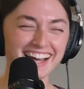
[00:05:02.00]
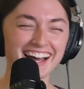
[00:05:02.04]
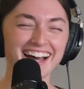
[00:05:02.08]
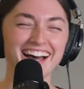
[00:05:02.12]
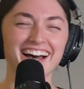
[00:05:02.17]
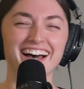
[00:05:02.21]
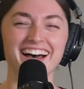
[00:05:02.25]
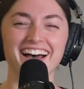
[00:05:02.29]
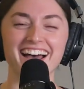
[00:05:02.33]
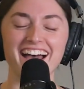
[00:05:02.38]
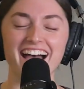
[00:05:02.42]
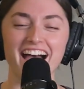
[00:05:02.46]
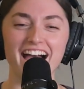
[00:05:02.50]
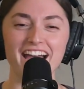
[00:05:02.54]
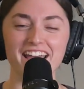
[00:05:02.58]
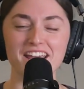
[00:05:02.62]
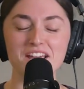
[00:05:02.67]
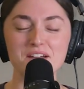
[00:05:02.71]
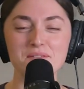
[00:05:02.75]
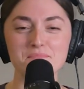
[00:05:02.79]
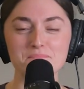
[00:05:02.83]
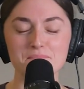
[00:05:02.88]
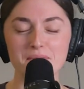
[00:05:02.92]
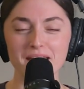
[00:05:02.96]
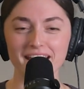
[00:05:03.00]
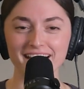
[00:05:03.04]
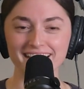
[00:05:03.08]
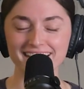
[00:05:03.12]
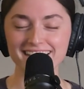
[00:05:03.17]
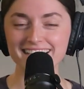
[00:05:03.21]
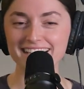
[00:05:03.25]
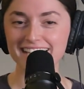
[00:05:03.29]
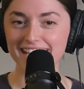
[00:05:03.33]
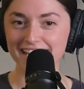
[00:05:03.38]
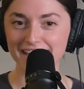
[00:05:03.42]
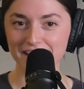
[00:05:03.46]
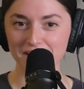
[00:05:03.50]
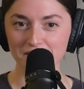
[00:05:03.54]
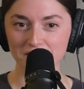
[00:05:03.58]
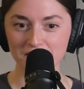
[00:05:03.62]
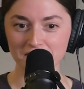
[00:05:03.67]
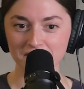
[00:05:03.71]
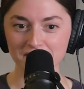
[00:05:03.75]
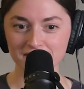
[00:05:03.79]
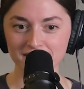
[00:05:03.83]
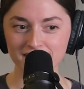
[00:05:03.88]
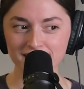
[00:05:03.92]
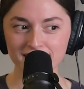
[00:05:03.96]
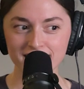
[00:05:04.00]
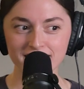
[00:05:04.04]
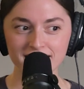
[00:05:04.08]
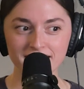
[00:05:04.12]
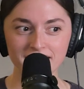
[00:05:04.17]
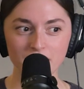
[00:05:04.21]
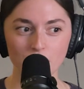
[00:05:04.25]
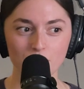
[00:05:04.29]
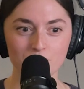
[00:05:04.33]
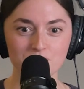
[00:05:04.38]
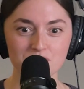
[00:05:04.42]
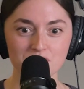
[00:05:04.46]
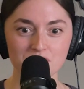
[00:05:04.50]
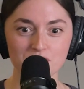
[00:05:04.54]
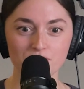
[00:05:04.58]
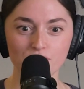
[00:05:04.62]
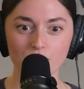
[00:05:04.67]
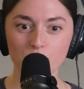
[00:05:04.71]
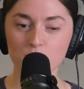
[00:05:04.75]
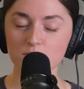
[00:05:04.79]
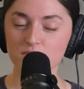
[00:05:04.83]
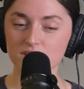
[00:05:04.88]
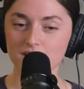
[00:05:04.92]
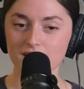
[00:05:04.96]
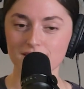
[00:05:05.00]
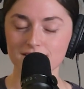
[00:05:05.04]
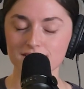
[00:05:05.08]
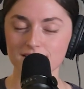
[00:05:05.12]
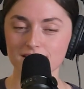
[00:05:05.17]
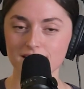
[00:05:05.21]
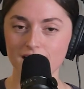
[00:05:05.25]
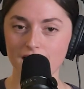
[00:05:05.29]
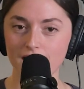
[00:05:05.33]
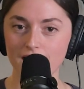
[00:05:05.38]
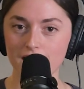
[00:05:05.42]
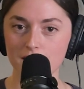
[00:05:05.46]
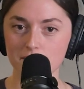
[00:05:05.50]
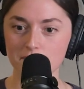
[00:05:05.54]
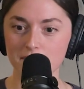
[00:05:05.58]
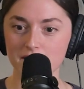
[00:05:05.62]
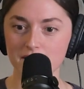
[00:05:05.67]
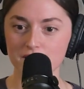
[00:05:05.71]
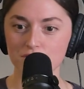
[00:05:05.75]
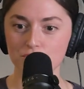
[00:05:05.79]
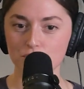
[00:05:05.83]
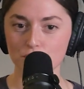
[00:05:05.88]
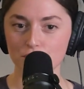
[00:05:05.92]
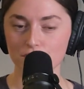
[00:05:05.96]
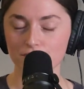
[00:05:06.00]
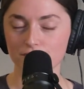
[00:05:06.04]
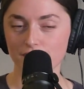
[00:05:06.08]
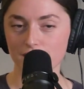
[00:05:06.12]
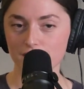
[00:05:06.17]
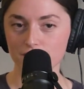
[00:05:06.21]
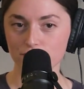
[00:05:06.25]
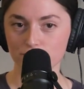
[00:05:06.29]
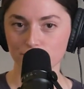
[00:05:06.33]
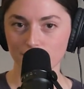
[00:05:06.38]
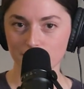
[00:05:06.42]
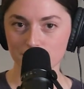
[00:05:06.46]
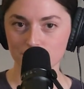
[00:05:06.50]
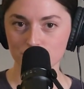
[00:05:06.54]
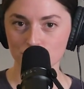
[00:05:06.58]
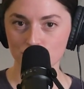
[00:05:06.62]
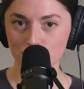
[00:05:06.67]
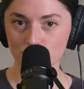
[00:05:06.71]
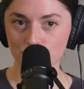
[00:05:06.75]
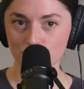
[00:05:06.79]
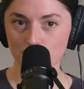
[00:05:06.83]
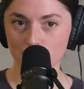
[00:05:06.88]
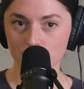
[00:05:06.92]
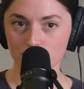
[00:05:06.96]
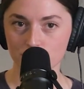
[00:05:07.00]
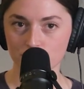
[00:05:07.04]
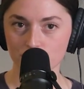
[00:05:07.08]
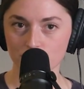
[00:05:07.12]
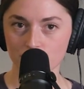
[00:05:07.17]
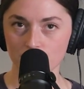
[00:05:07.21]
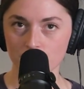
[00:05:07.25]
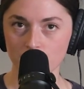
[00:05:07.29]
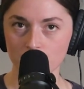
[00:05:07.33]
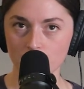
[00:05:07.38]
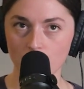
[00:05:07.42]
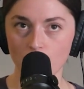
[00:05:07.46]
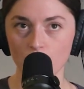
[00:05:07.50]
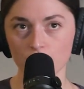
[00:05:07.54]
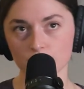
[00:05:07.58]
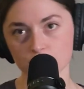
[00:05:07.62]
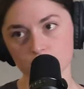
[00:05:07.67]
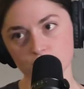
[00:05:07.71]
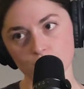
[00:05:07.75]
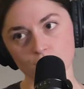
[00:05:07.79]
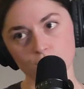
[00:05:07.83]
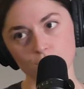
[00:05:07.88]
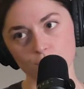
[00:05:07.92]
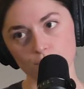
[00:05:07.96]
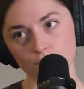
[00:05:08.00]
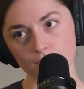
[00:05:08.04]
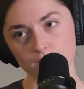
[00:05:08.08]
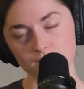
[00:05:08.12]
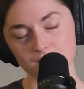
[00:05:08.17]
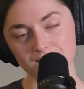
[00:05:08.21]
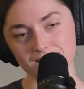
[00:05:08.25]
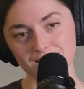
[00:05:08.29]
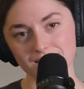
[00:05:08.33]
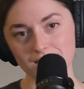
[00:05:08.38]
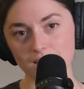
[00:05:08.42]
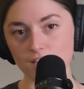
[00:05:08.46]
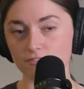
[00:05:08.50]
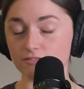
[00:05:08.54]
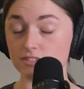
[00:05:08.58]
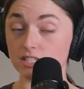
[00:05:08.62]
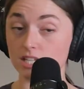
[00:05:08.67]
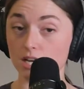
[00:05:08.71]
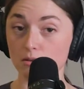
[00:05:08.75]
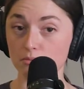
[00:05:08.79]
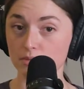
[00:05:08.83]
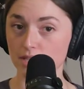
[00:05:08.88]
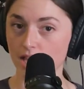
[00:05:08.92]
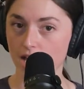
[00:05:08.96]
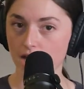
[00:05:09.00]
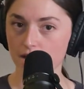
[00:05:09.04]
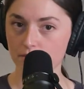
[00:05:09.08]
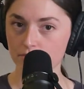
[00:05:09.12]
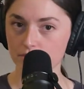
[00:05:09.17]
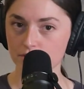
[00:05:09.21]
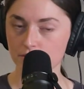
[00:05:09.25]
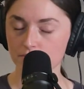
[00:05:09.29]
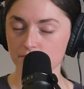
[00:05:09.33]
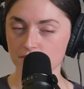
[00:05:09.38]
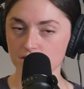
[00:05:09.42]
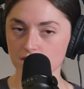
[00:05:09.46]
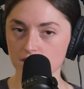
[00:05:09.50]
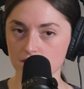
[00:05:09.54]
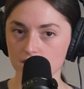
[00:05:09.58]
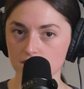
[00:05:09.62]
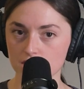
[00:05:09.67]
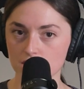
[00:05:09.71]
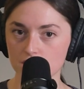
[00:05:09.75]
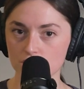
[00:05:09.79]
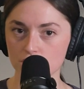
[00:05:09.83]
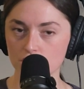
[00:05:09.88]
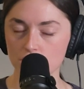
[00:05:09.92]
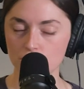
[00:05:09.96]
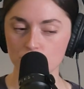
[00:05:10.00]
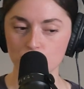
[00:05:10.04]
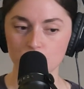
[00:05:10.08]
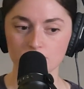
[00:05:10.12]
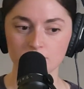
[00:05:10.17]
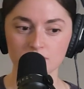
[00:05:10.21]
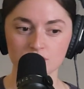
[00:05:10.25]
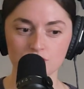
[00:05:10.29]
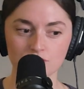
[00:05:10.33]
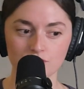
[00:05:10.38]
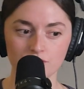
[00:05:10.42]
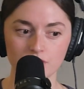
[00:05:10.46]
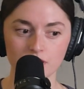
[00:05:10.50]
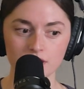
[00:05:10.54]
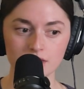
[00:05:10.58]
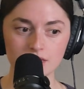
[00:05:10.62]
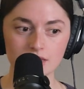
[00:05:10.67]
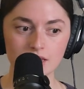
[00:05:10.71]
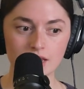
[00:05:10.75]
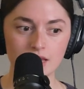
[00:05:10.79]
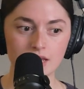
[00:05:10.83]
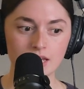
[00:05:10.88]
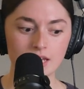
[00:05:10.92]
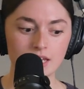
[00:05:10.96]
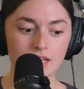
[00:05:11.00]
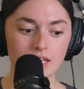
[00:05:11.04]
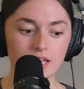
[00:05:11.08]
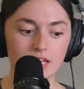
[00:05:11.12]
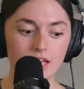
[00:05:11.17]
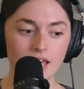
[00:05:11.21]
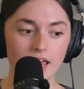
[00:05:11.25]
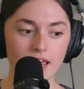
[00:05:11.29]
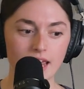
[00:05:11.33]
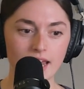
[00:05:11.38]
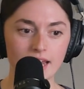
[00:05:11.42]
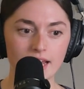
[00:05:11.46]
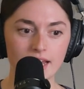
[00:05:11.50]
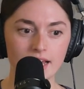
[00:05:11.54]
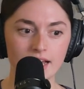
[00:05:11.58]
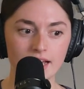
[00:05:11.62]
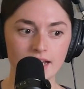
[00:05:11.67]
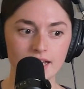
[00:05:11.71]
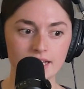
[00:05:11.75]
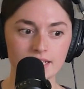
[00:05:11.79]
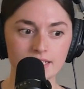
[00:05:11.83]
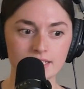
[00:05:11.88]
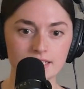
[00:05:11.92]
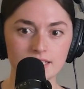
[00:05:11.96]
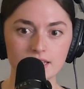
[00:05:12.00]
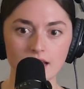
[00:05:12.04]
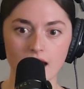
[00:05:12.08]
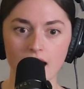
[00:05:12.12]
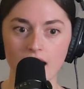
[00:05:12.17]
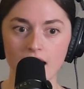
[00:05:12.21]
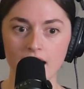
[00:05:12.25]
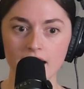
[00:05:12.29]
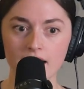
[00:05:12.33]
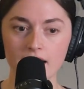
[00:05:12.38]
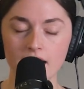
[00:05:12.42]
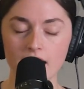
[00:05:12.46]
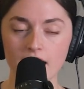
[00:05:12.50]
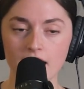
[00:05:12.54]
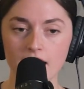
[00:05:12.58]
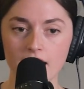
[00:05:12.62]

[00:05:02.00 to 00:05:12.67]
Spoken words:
I am Bailey Hill, originally from Wisconsin. I am a certified flight instructor, also CFII, which means I can teach instrument students. And I